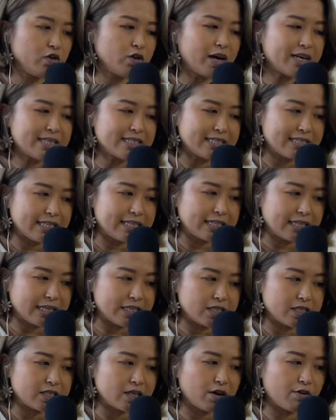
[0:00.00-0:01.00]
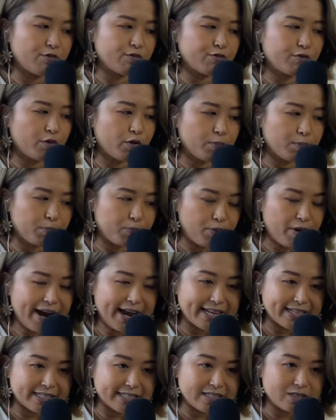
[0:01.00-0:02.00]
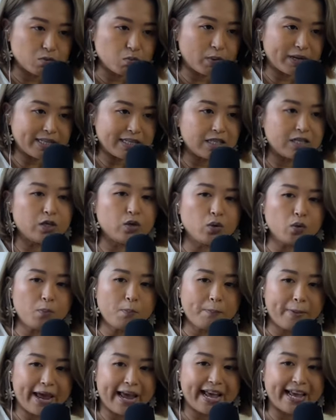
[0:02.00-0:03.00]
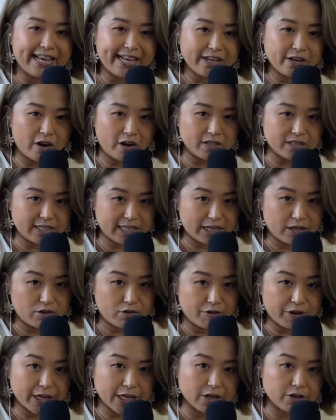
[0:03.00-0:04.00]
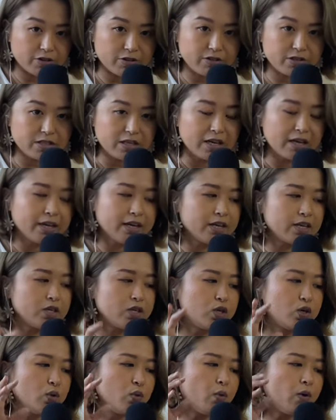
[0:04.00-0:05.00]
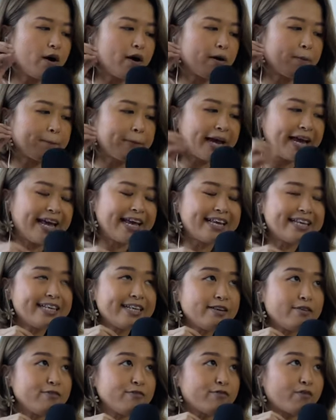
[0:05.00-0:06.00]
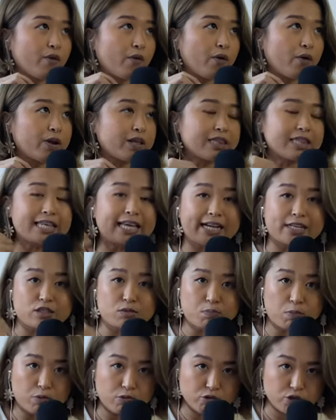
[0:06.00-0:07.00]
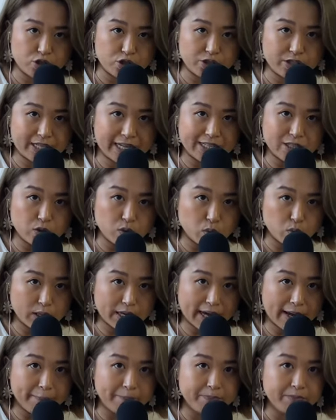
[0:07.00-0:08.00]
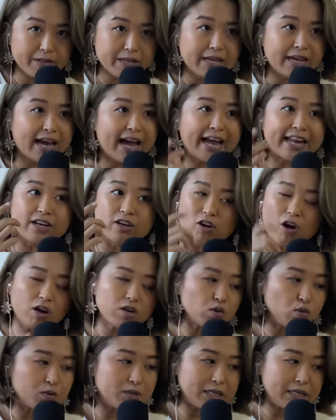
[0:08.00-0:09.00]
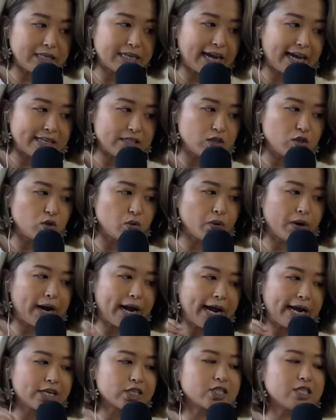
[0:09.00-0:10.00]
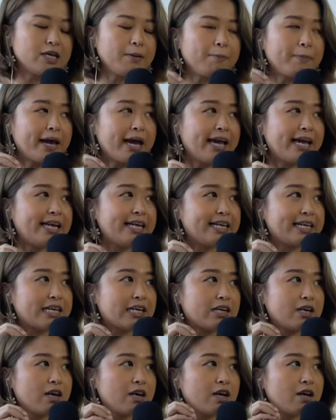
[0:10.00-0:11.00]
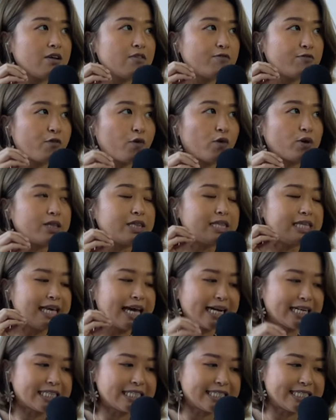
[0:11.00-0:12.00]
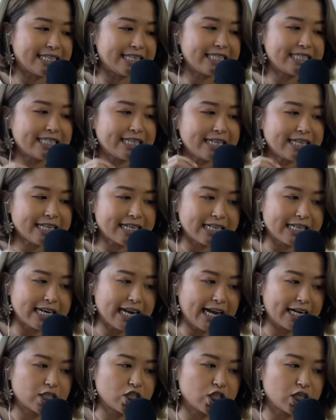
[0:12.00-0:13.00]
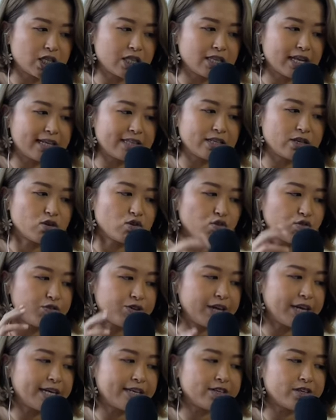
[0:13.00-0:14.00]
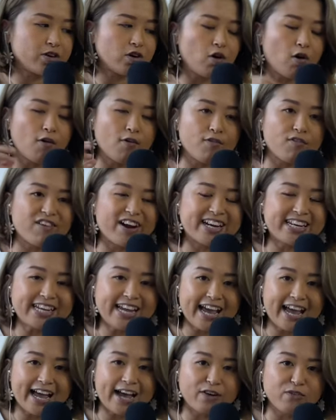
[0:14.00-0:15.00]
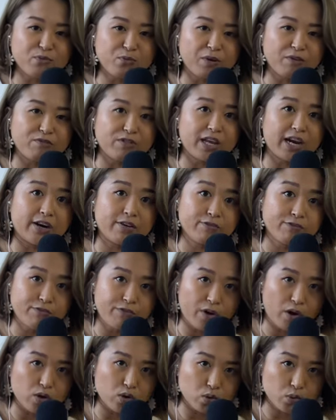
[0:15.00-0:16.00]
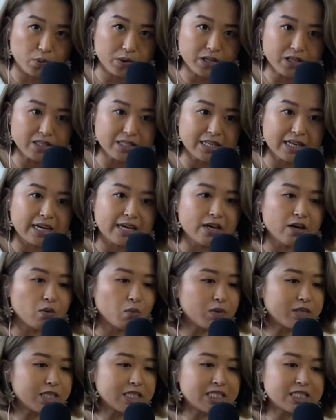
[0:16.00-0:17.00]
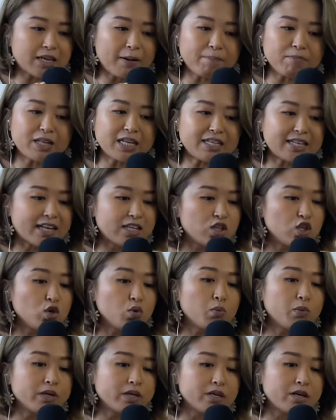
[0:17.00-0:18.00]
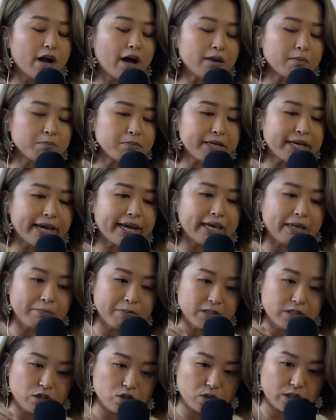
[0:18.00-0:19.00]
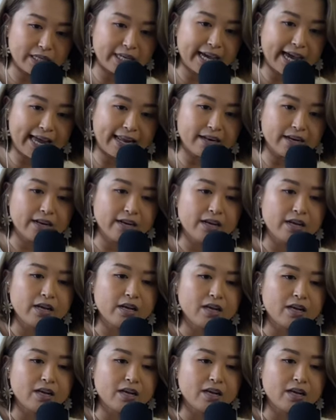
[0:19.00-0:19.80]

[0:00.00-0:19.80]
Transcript: You gotta see this. For brands, when you pay content creators, you are paying for the exposures that you get. And not only that, you are actually paying for the existing connection that the creator already have with their followers, which is something that you would not be able to get